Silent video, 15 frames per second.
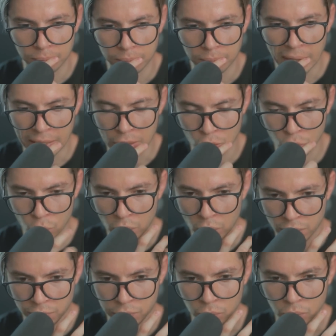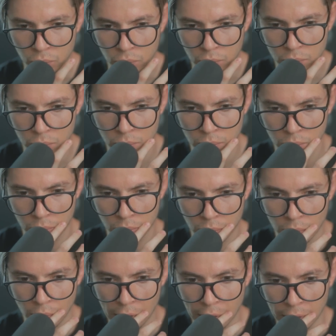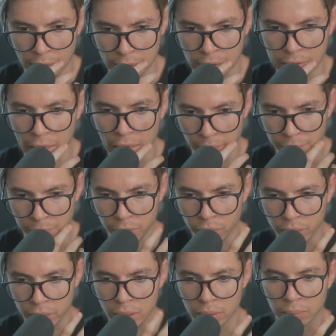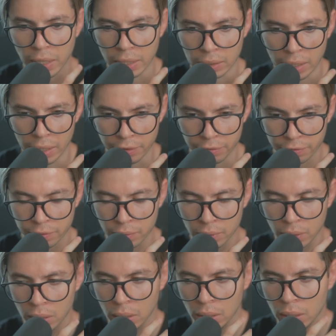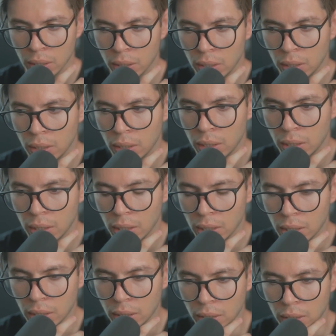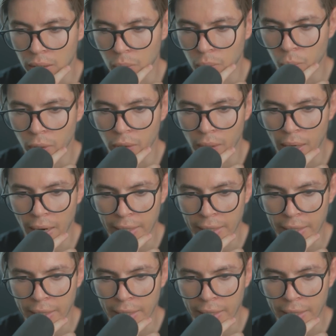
that stressful time period in my life, where